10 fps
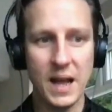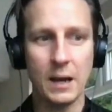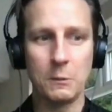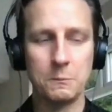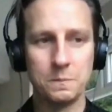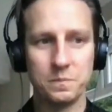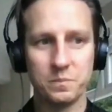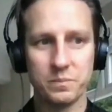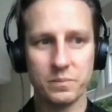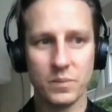now,
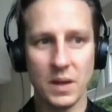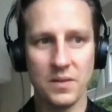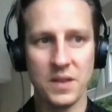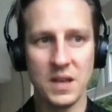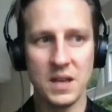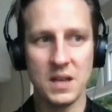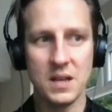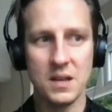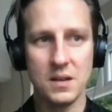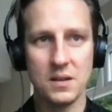
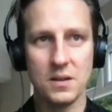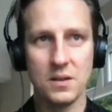they